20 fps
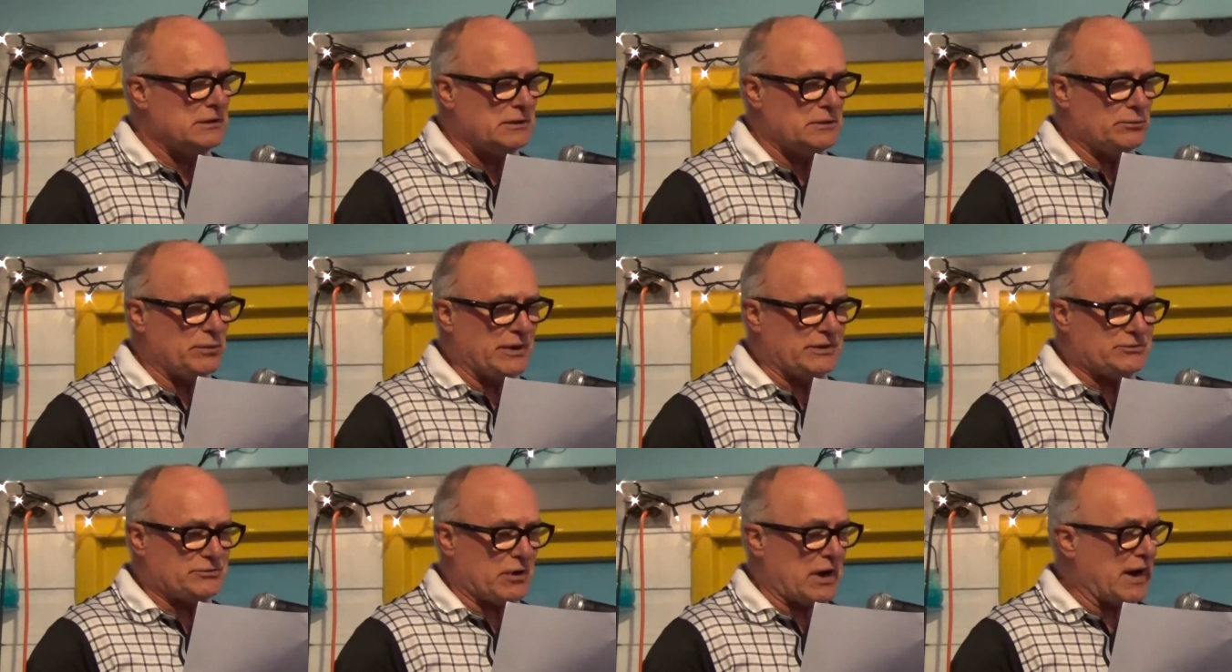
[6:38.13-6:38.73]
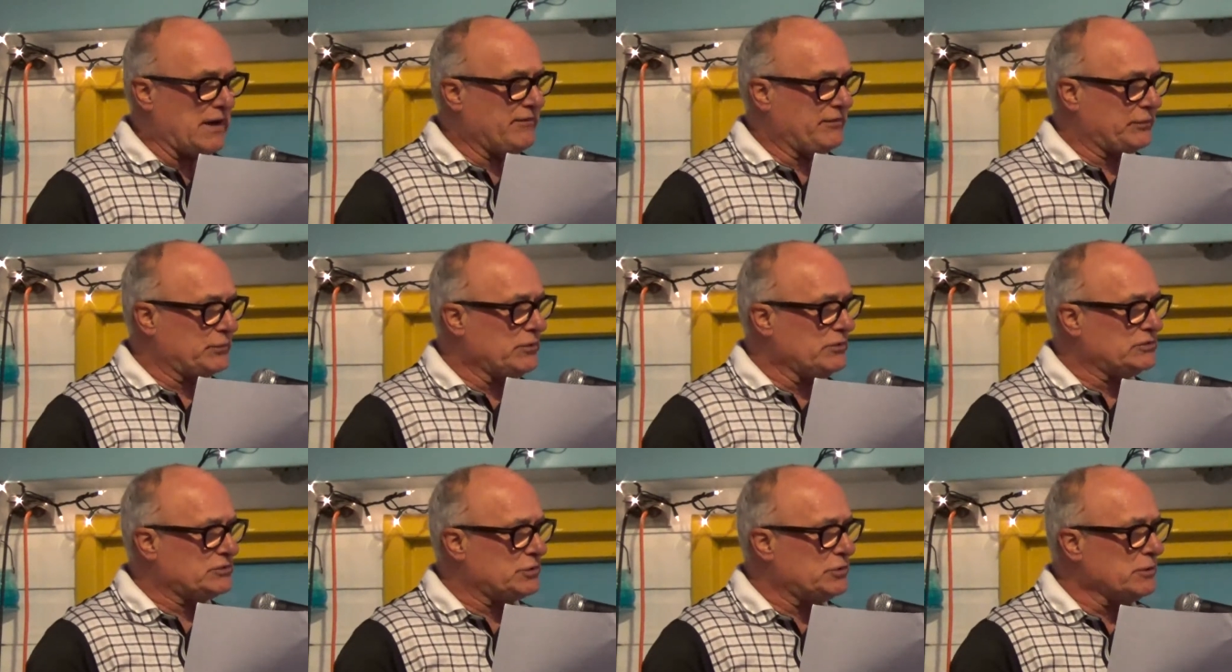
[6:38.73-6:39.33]
We drive
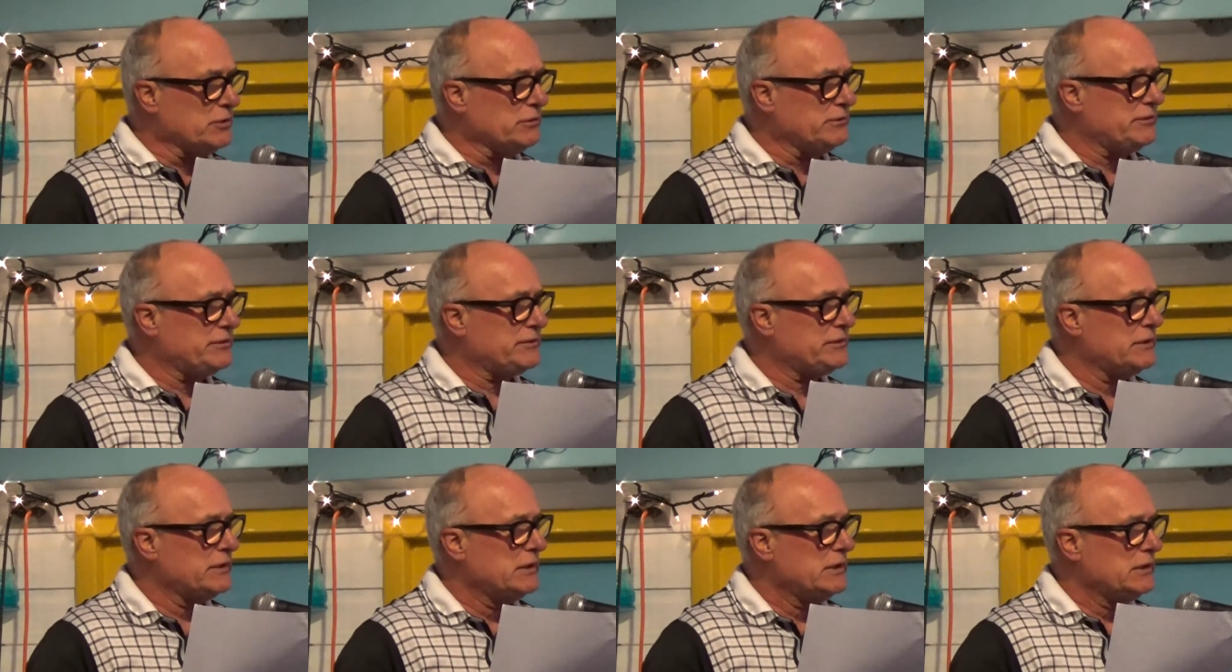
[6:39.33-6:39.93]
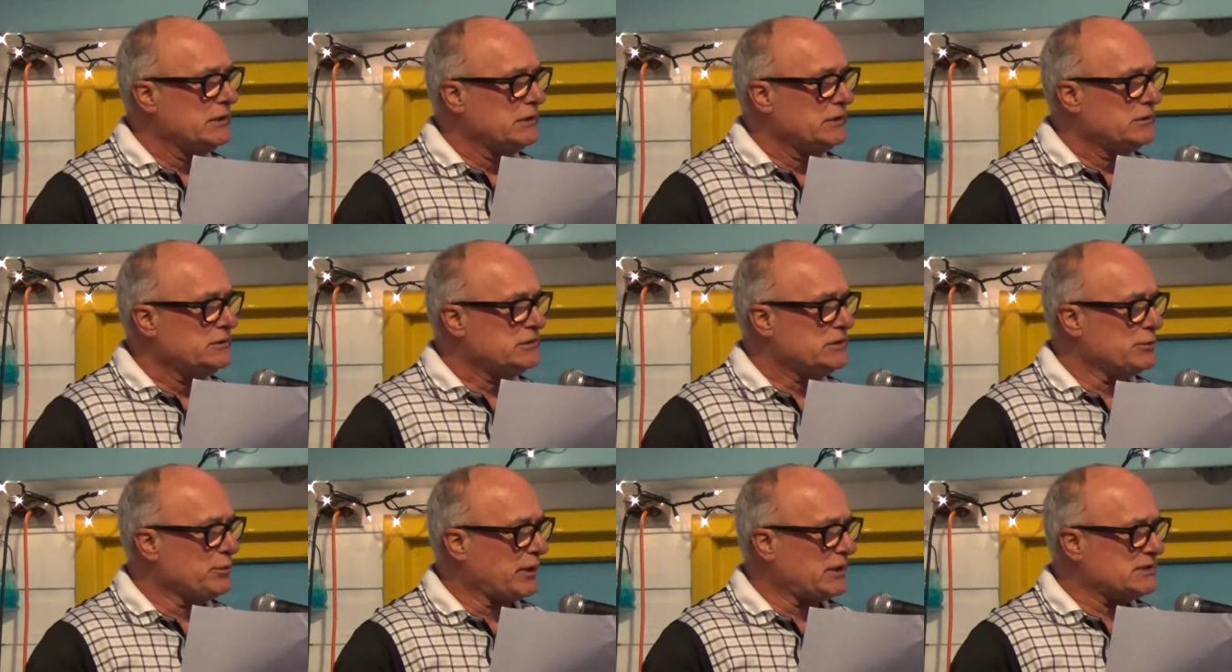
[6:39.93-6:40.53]
through truth
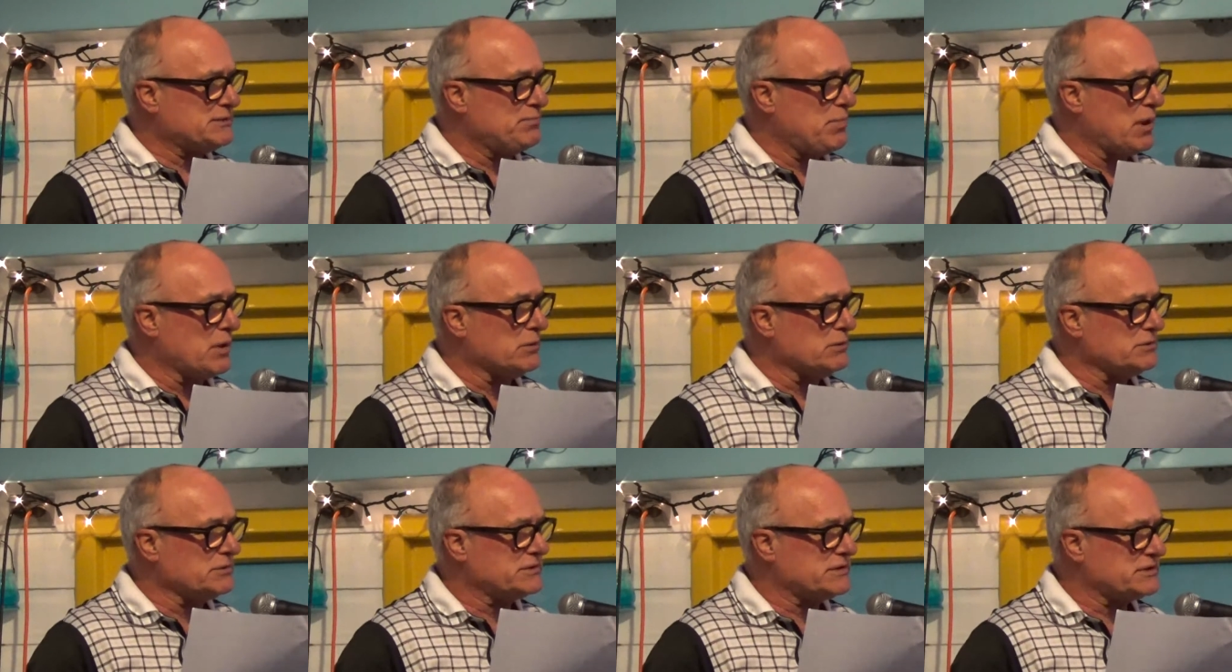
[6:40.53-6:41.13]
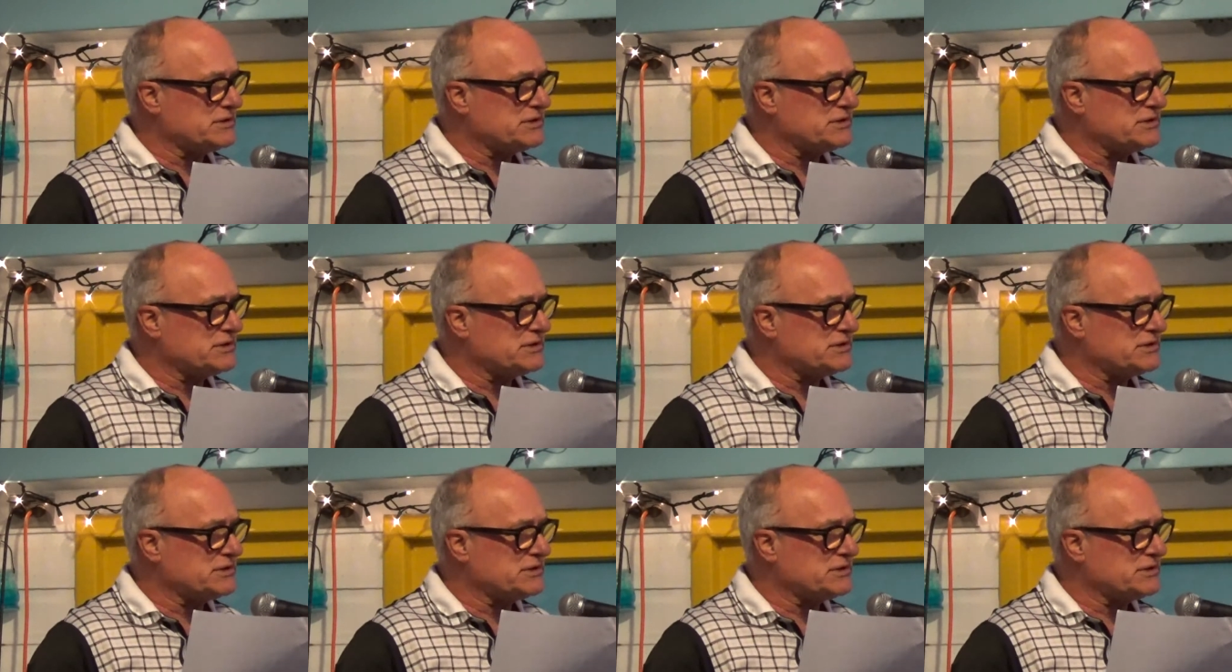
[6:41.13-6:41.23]
to expose the